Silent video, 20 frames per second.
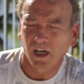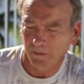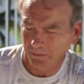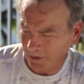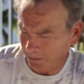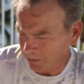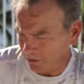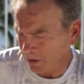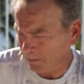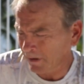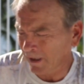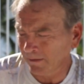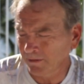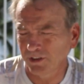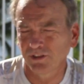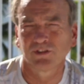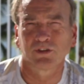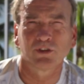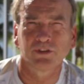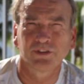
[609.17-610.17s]
People are
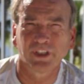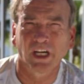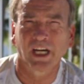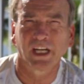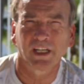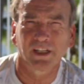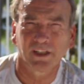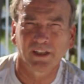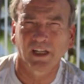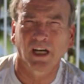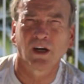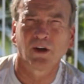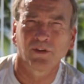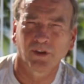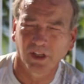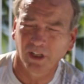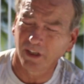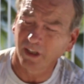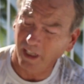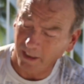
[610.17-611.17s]
probably still dining
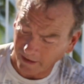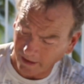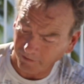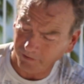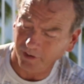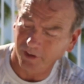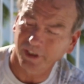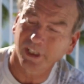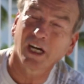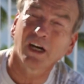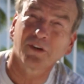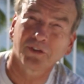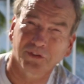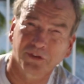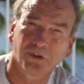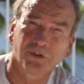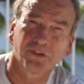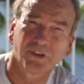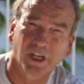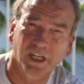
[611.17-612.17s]
down, and they definitely are
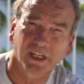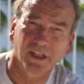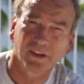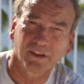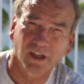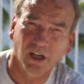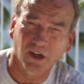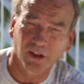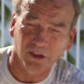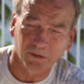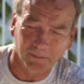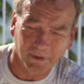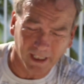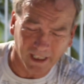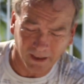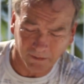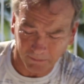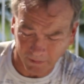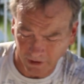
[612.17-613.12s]
still dining down on the bottom,